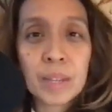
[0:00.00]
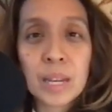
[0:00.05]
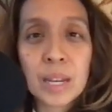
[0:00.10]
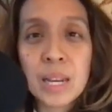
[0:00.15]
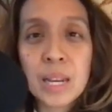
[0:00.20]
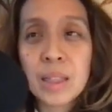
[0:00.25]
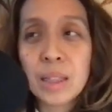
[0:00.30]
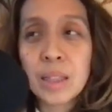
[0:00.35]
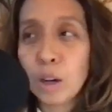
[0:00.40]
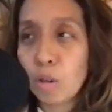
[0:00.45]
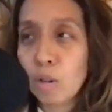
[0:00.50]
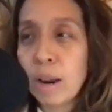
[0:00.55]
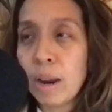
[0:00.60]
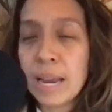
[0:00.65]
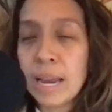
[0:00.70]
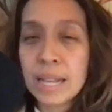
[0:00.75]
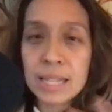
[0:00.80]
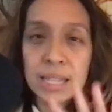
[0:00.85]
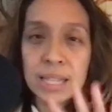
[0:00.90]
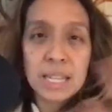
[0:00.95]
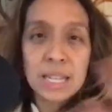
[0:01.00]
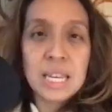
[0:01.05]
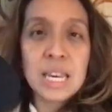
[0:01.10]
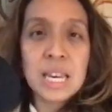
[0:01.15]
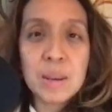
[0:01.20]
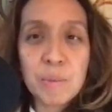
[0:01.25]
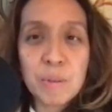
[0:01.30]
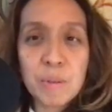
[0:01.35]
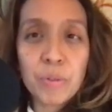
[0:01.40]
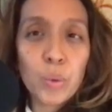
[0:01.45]
in the grand
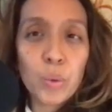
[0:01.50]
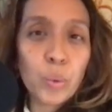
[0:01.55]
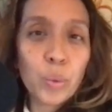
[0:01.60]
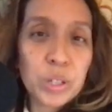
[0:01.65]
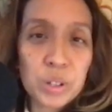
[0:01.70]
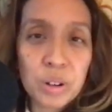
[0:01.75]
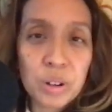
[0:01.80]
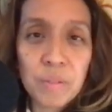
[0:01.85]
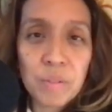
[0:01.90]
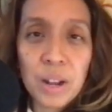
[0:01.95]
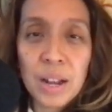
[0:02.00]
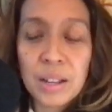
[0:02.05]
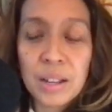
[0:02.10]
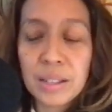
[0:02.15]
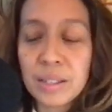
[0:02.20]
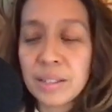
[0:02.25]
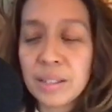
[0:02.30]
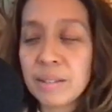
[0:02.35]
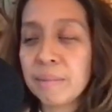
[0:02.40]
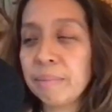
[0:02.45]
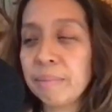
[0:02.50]
scheme of the Wizard of Oz.